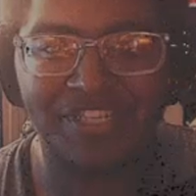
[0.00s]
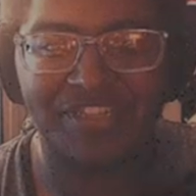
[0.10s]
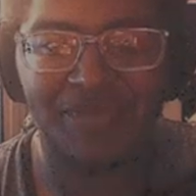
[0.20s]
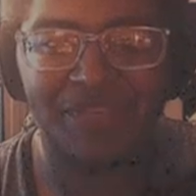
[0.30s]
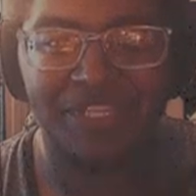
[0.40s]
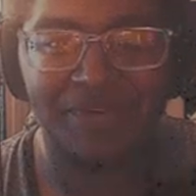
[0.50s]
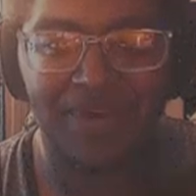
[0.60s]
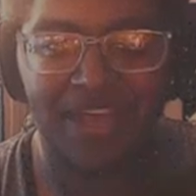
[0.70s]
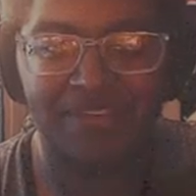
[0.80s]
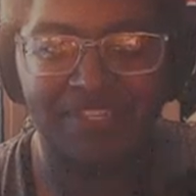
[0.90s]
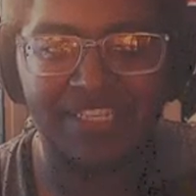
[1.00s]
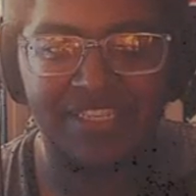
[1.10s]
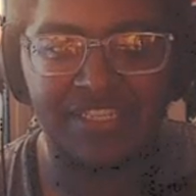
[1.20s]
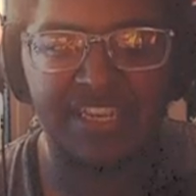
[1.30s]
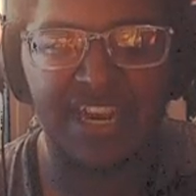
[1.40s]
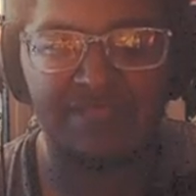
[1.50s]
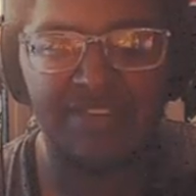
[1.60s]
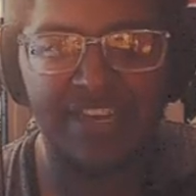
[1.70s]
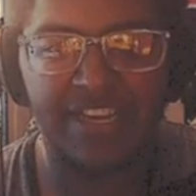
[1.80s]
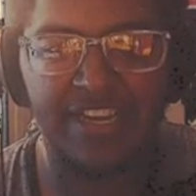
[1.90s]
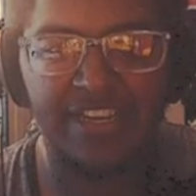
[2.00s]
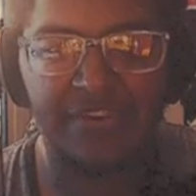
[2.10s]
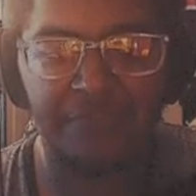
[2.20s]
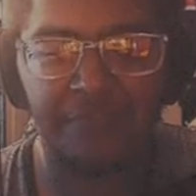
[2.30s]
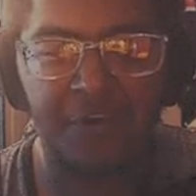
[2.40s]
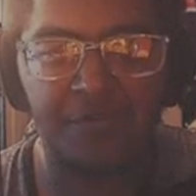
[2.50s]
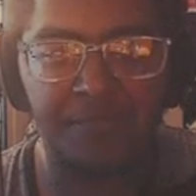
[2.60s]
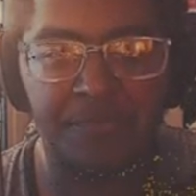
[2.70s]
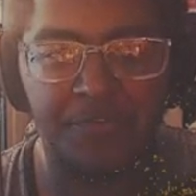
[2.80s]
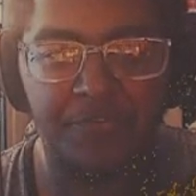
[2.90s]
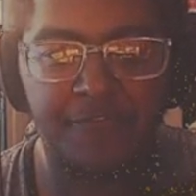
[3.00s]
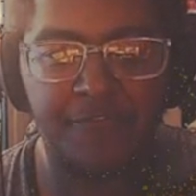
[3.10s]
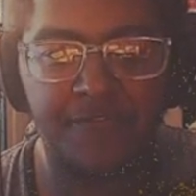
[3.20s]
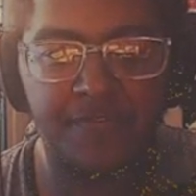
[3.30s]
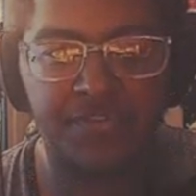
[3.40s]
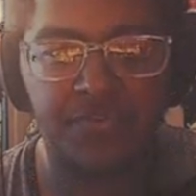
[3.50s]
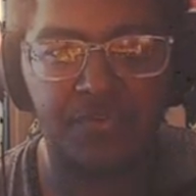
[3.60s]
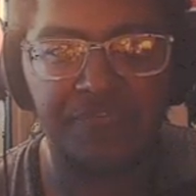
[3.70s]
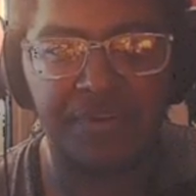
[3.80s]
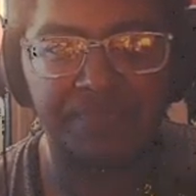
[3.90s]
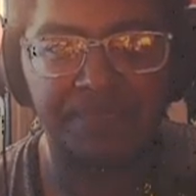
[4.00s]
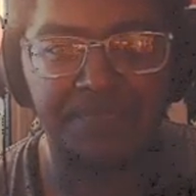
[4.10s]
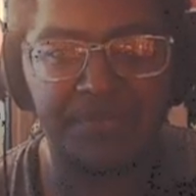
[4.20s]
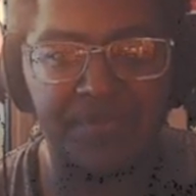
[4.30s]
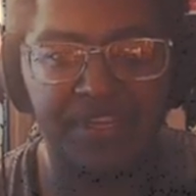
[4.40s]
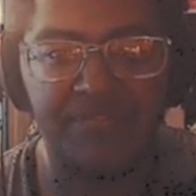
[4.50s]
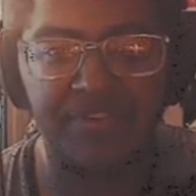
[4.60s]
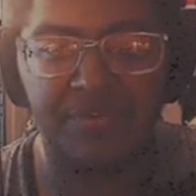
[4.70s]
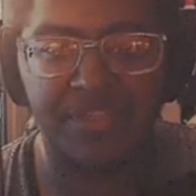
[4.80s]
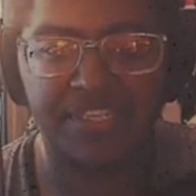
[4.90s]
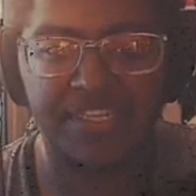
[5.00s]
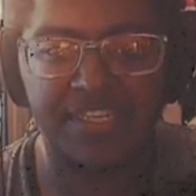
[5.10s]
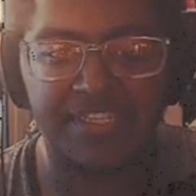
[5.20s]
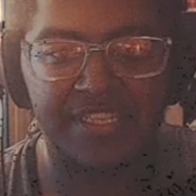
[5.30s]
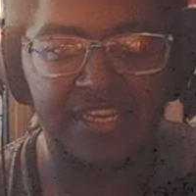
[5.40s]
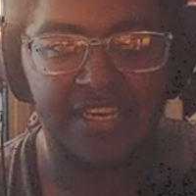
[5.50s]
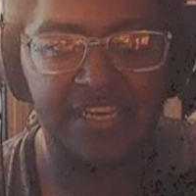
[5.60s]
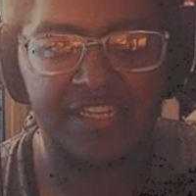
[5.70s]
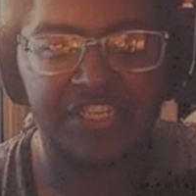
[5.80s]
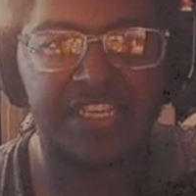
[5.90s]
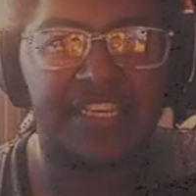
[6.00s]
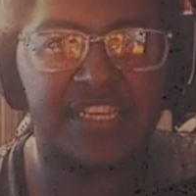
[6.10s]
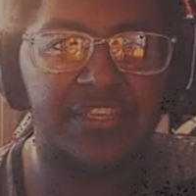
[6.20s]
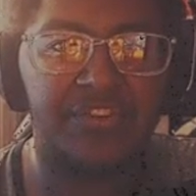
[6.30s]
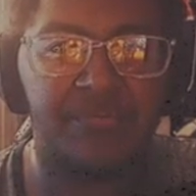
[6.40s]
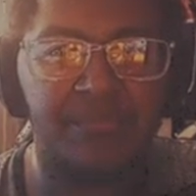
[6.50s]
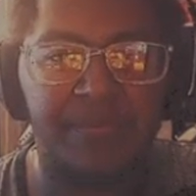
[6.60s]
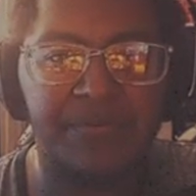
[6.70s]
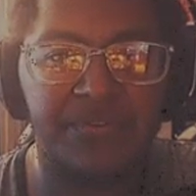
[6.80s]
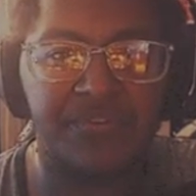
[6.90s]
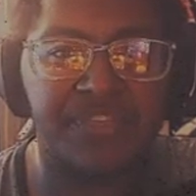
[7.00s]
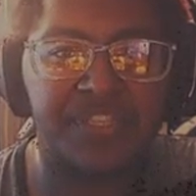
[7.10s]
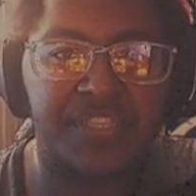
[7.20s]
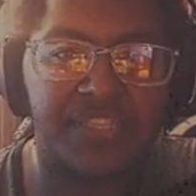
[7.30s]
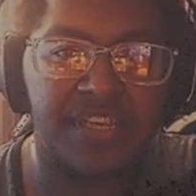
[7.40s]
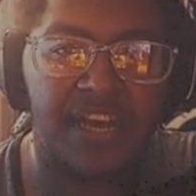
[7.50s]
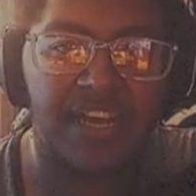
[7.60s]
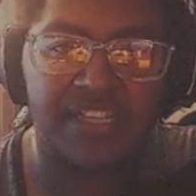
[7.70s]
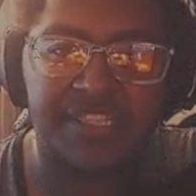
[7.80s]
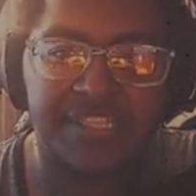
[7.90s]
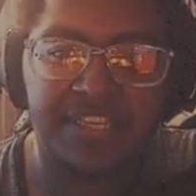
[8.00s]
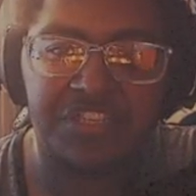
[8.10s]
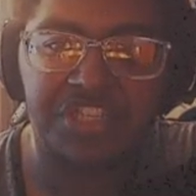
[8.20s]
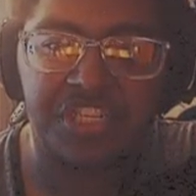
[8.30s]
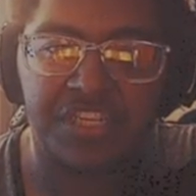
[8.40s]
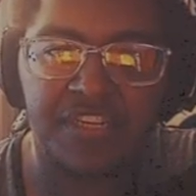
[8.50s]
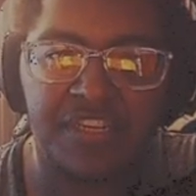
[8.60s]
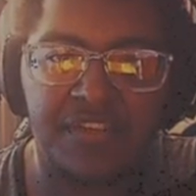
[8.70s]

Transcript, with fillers: should stop messing around. It's kind of like a little phone booth. Sort of. I don't really even know what this is. Just says Little Miracle uh, Station.